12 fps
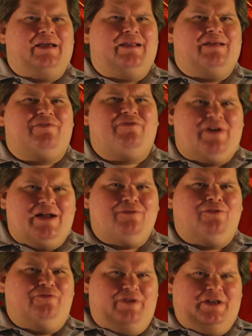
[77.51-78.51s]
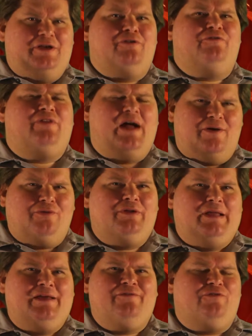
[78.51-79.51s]
I could have a viral video
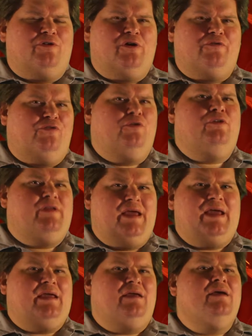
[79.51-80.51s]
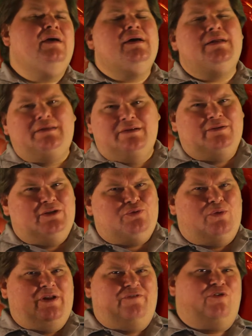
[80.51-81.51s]
viraling for a full day, nearly
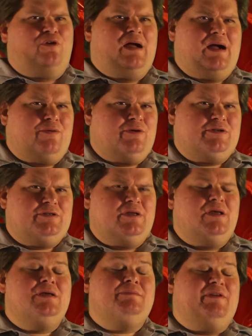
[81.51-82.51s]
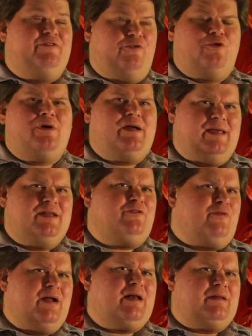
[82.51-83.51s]
24 hours, before I get
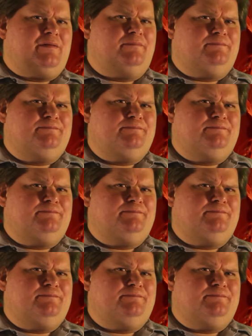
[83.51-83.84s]
credit.